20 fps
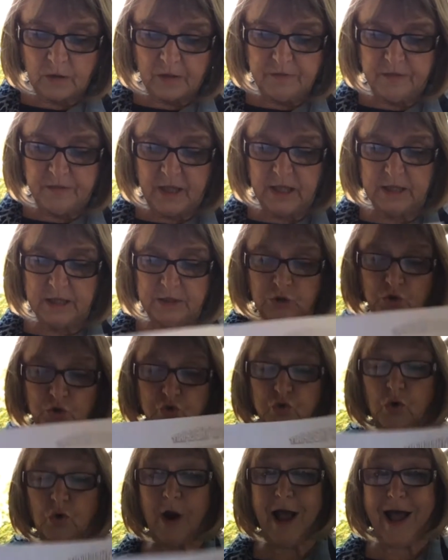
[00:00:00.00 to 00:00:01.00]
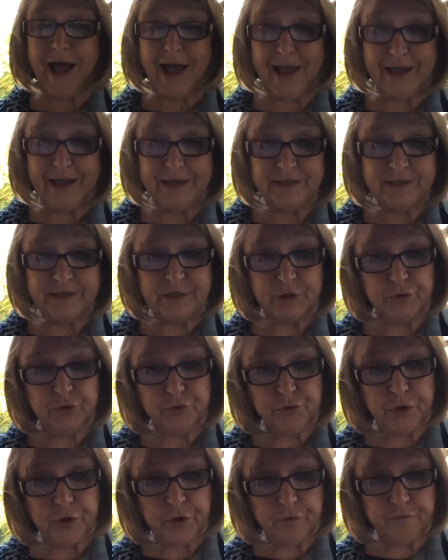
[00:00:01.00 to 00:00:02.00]
that tries to
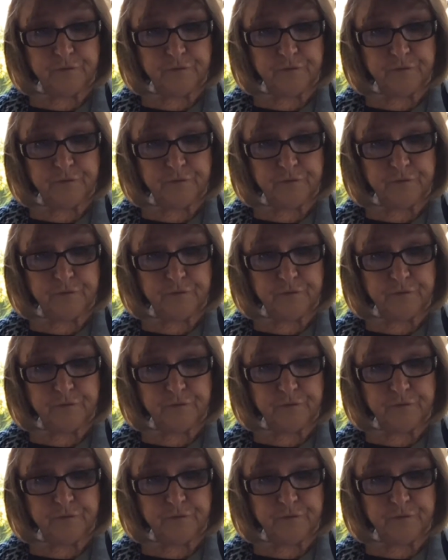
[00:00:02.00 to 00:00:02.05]
grow